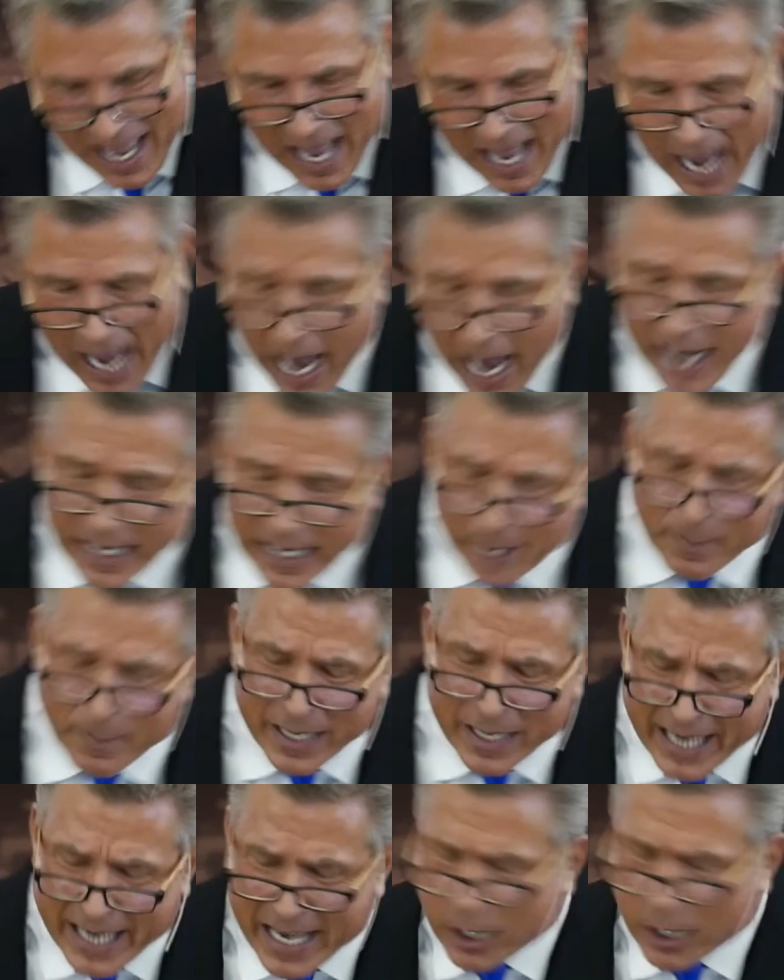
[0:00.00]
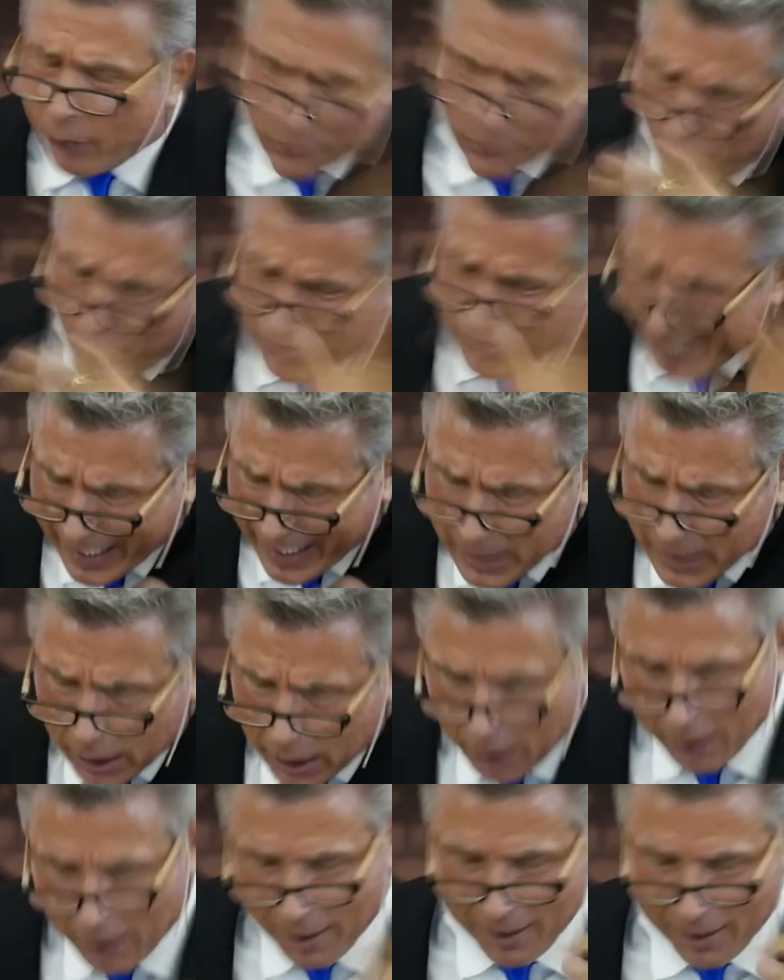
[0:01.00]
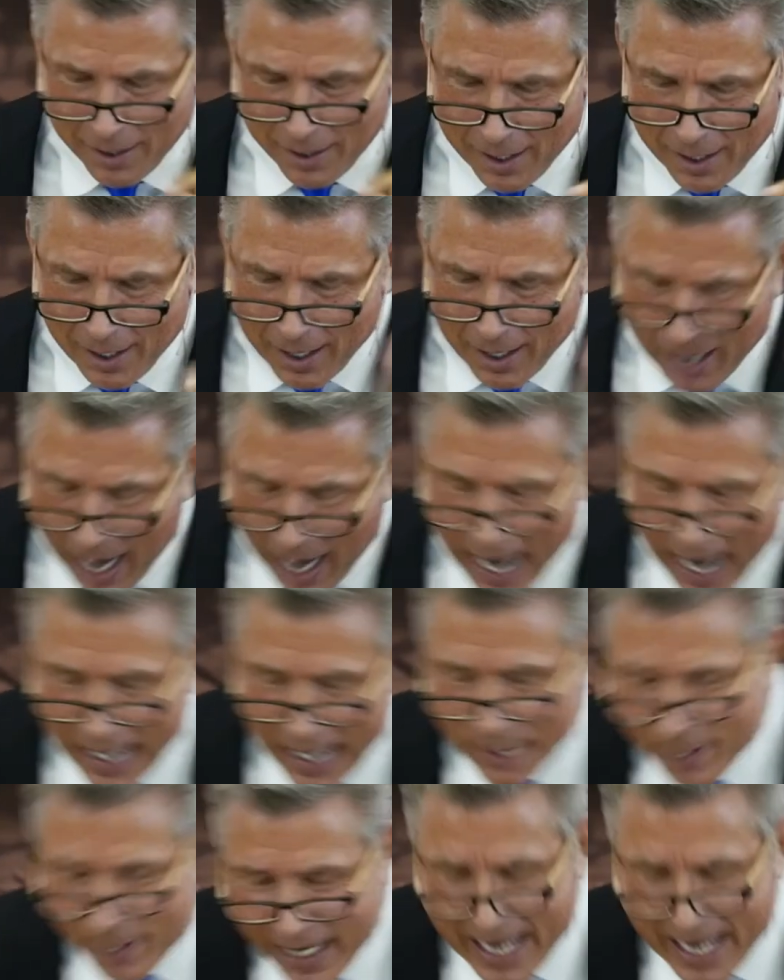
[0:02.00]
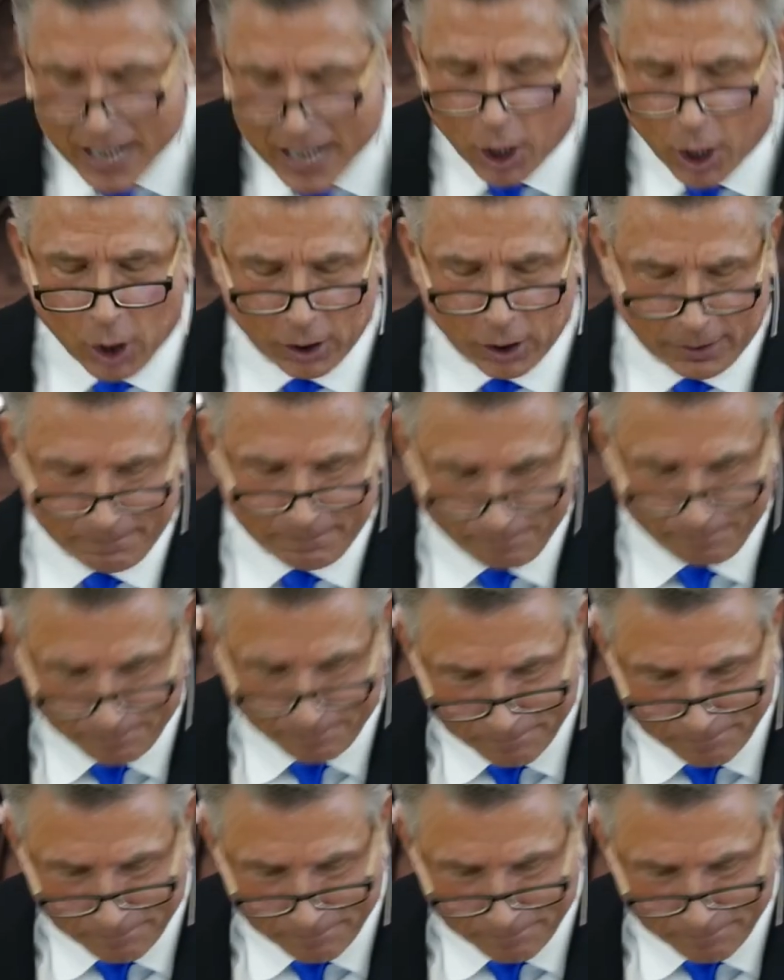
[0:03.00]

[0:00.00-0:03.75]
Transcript: I am an eagle. Don't say it. I am an eagle.